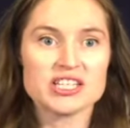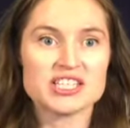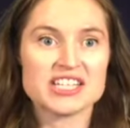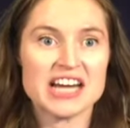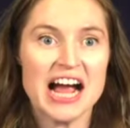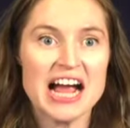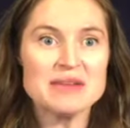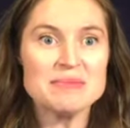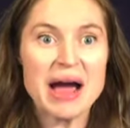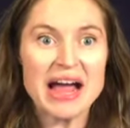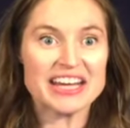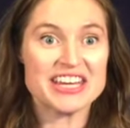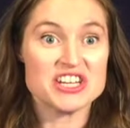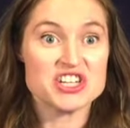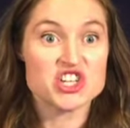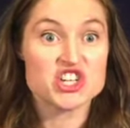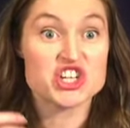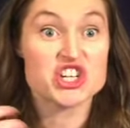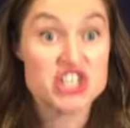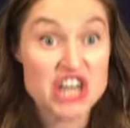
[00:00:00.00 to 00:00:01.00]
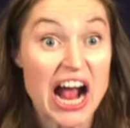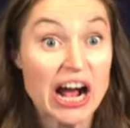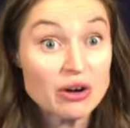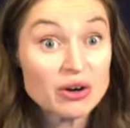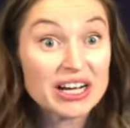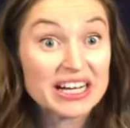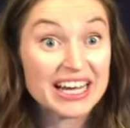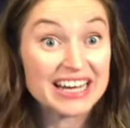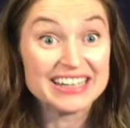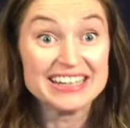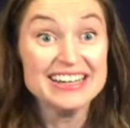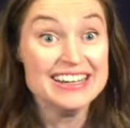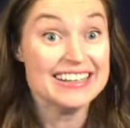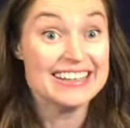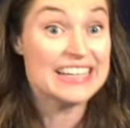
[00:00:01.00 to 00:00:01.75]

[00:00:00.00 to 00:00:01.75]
this time, I can shout again.